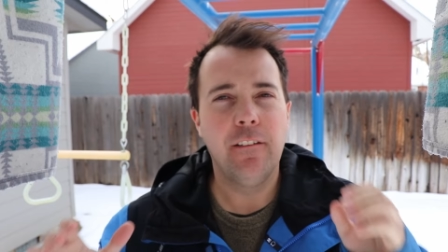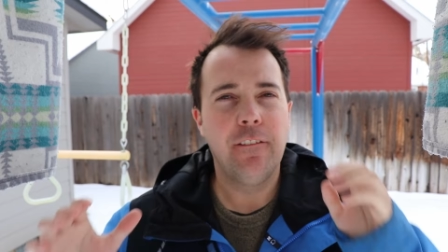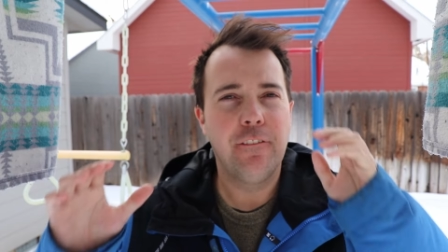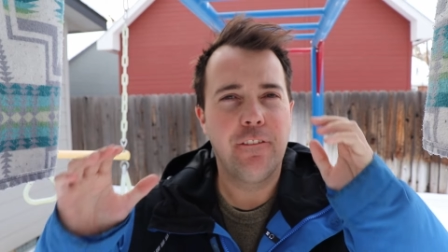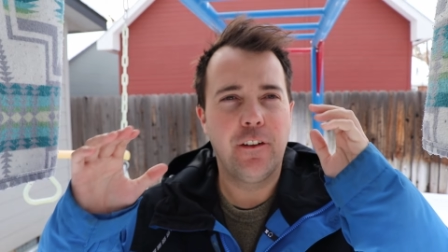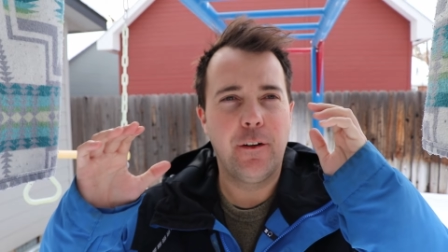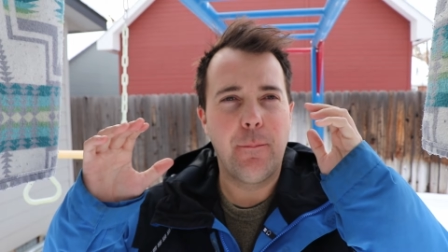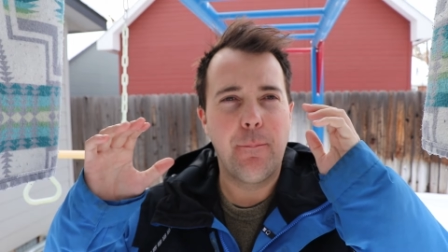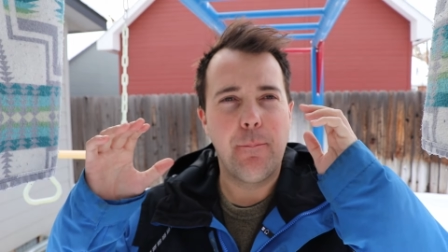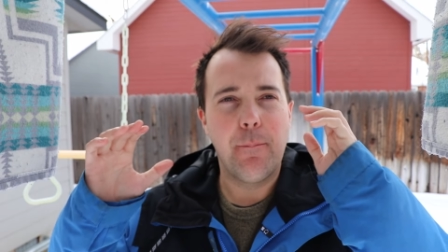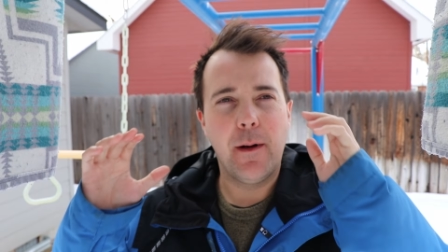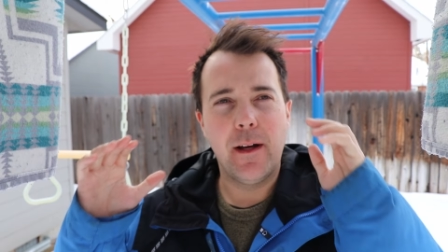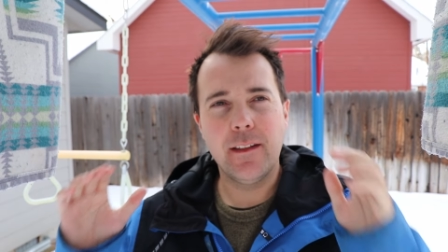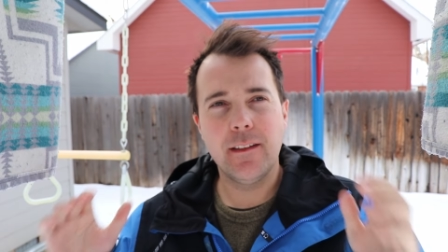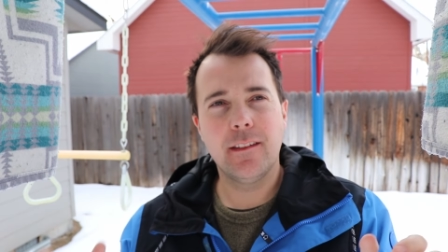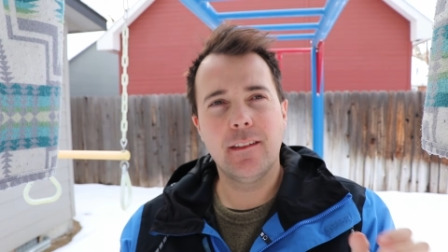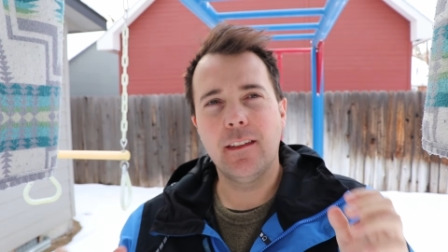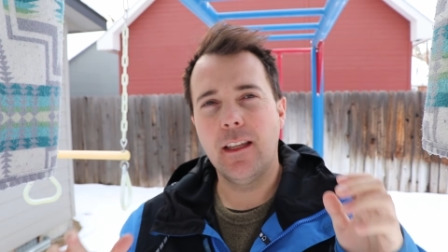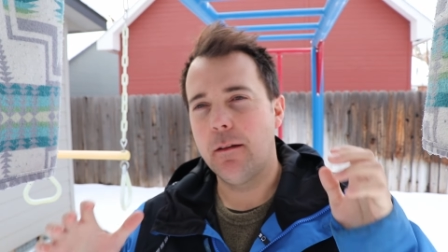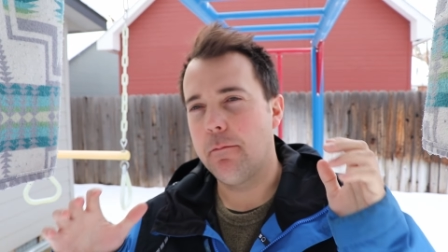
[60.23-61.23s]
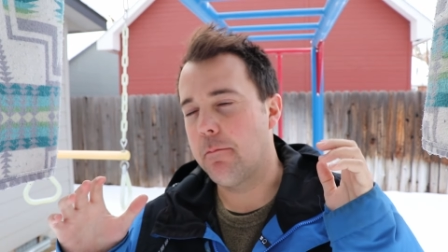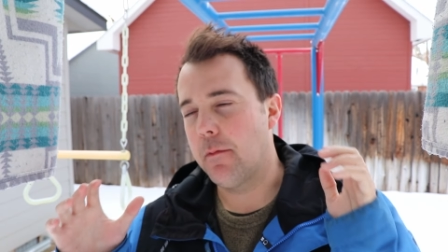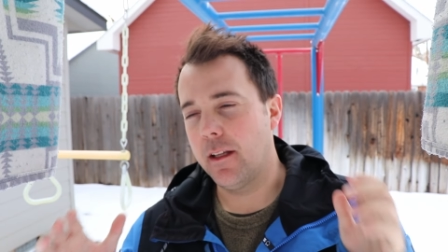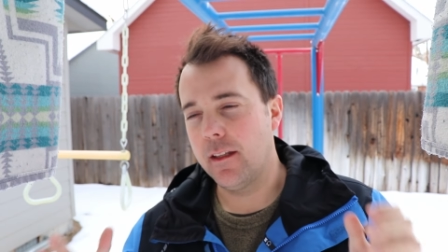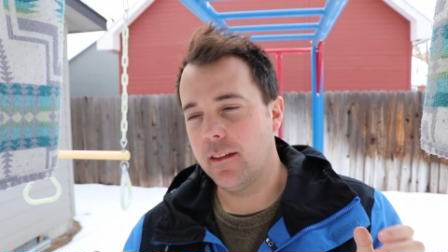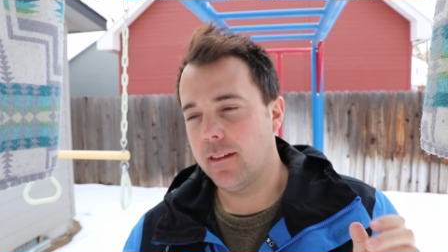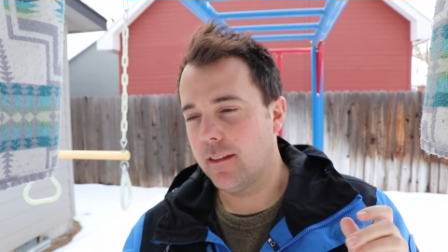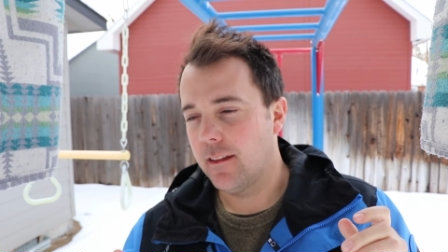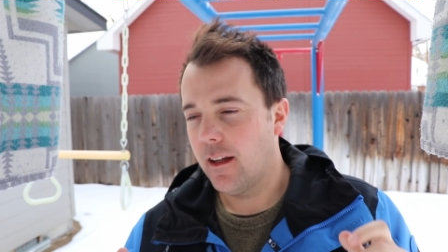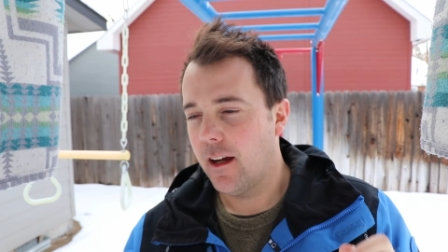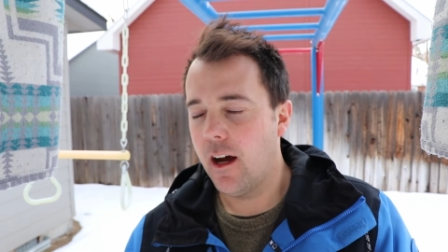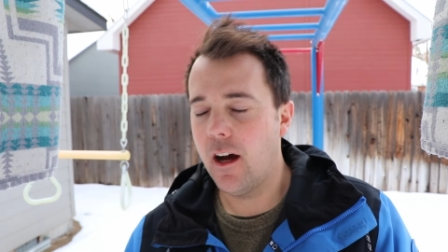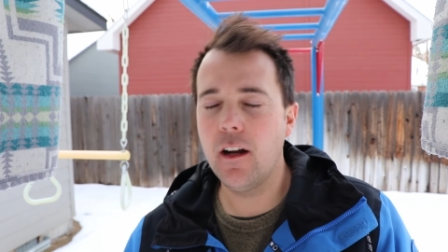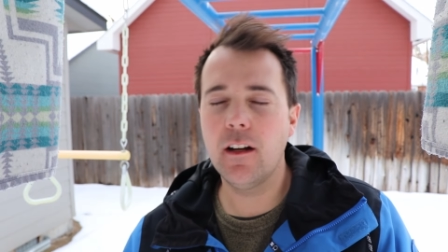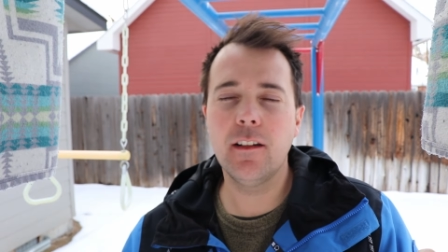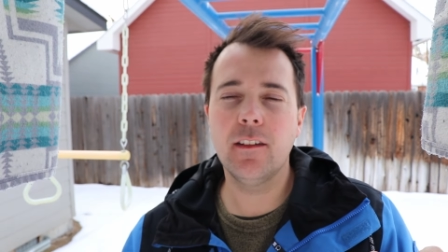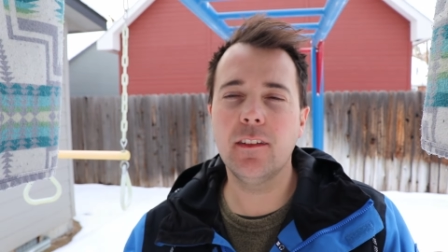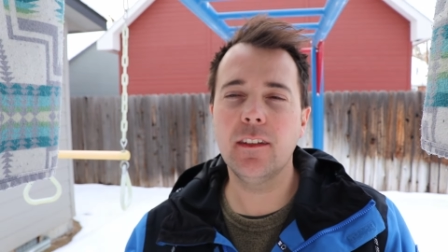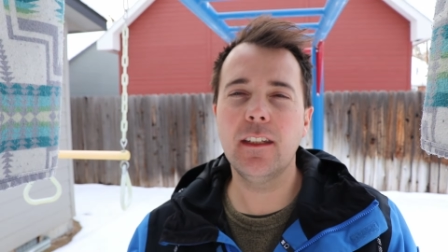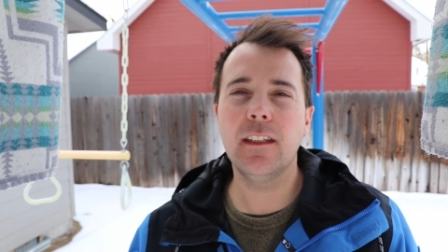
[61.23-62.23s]
for months and months.
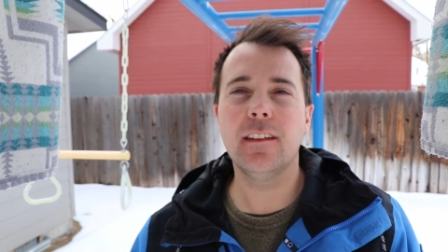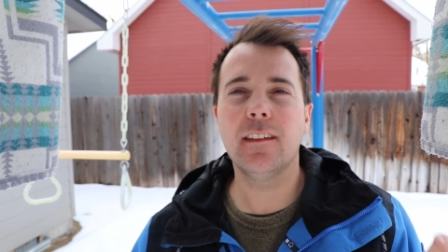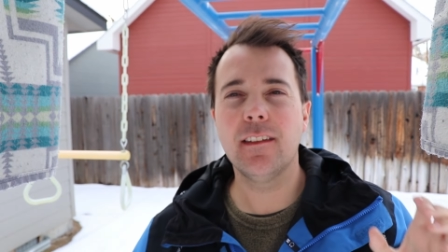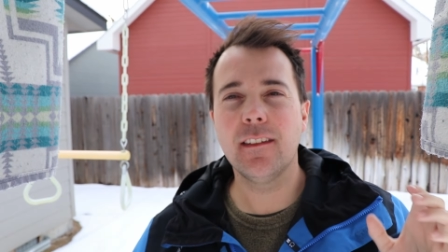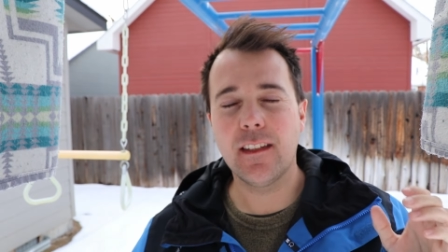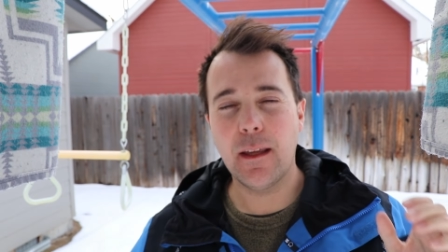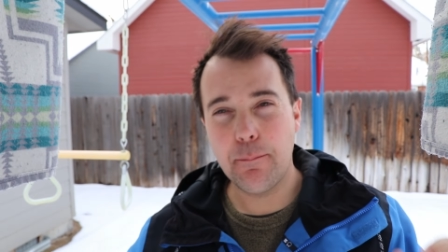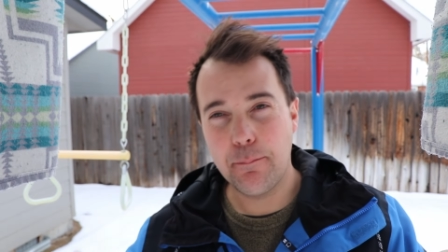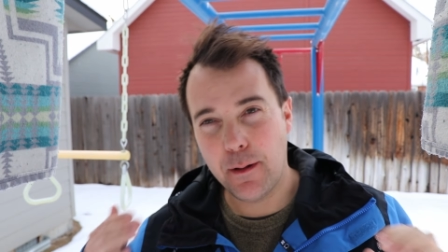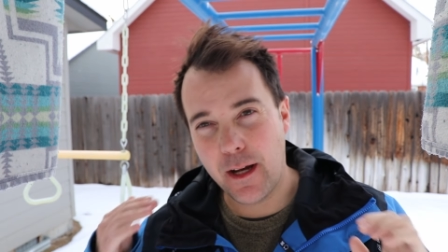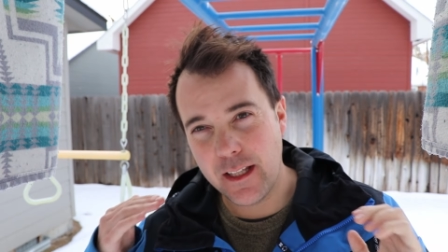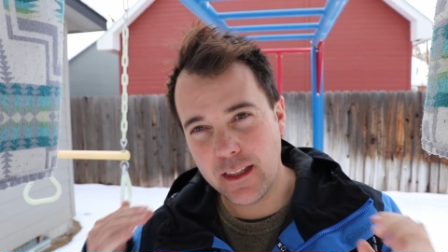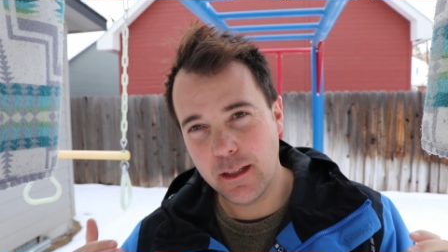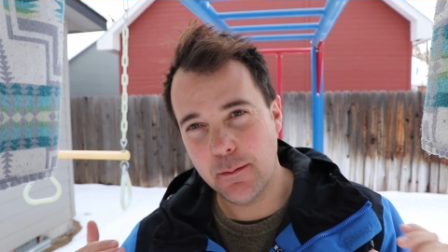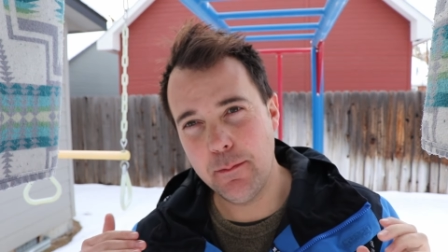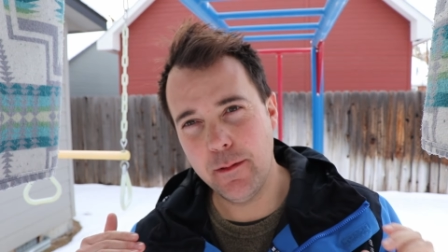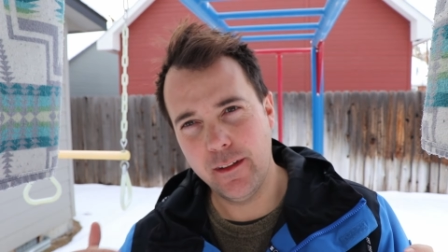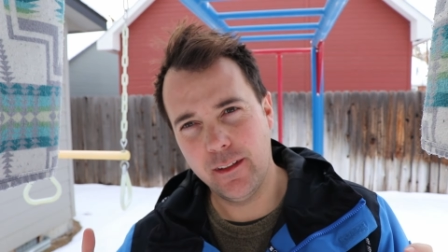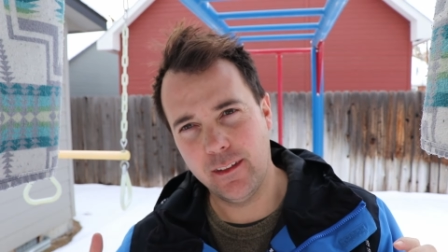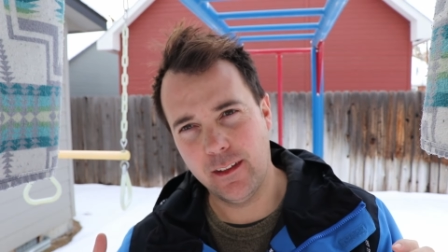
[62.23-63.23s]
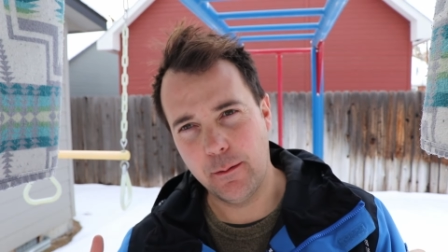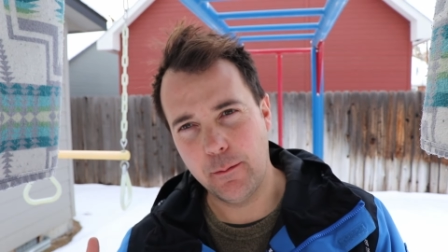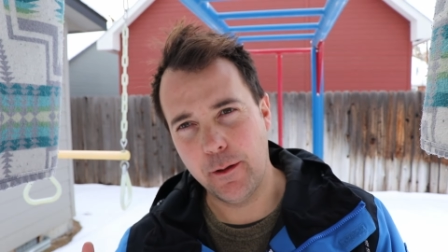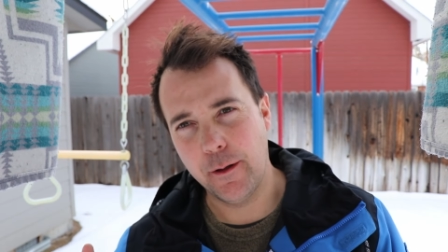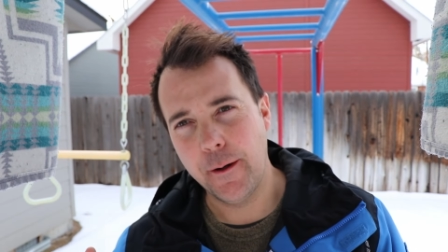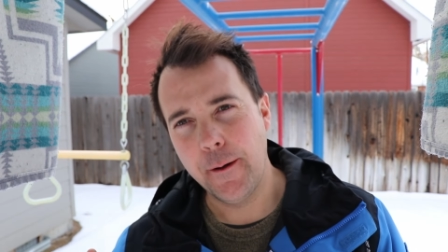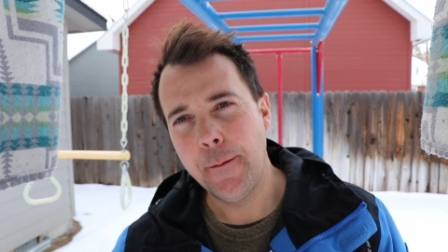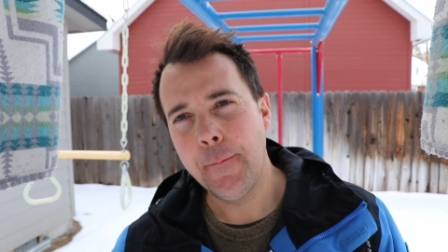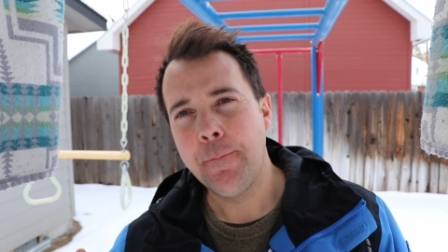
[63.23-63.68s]
Honestly, since I bought them this summer.